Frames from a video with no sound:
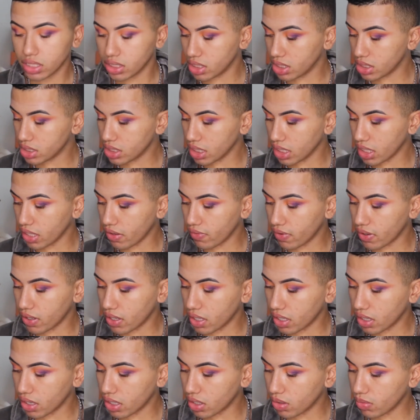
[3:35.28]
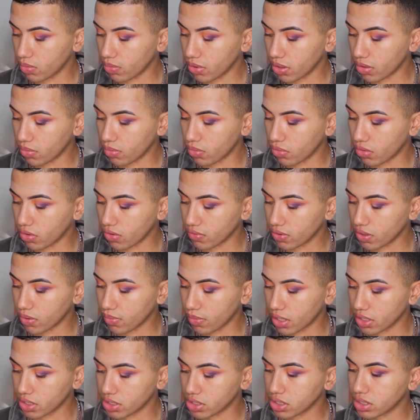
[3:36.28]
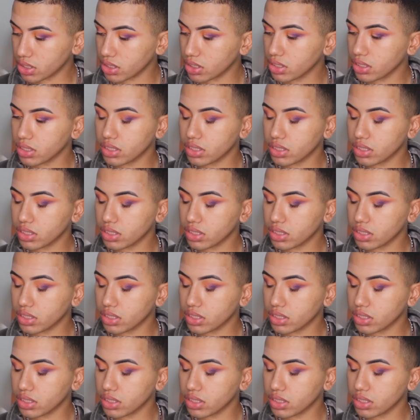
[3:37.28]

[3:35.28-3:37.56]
just to give it a little bit more dimension.